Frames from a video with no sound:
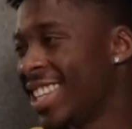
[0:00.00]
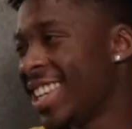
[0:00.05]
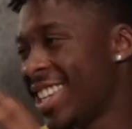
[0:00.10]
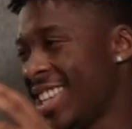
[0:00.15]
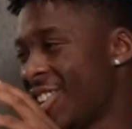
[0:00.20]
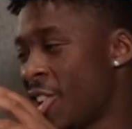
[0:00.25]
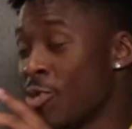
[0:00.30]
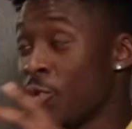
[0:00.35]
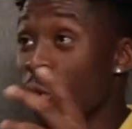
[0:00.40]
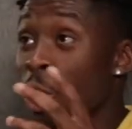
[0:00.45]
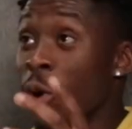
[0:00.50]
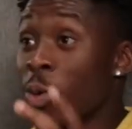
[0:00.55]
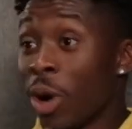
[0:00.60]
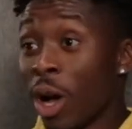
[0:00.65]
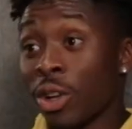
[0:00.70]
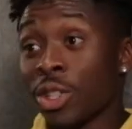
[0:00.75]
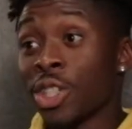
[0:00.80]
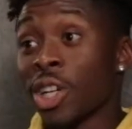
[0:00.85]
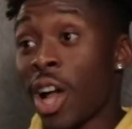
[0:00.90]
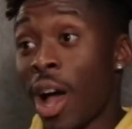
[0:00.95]
you know, Royal
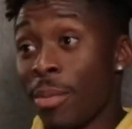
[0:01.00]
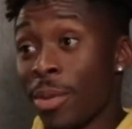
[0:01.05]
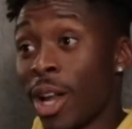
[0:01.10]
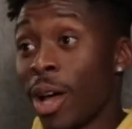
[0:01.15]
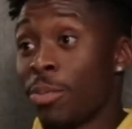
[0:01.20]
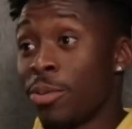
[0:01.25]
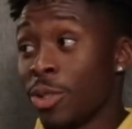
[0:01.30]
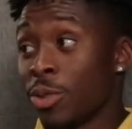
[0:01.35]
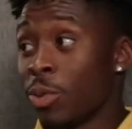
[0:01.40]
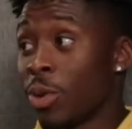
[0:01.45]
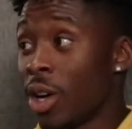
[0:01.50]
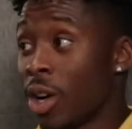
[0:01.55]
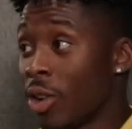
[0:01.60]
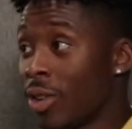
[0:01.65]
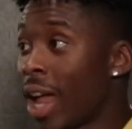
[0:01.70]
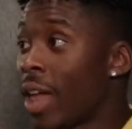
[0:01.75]
Welsh are coming up as well.